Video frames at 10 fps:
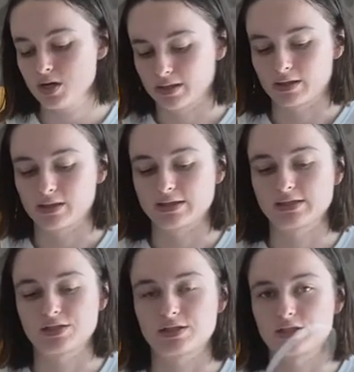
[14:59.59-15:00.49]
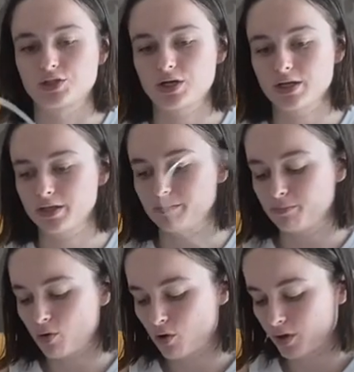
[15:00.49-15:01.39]
And then this is just an Australian
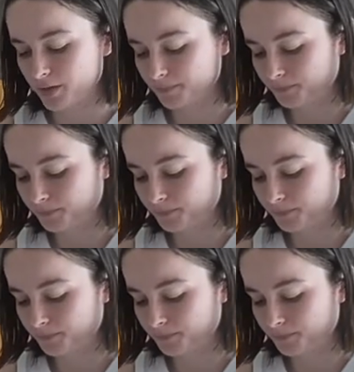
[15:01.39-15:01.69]
port.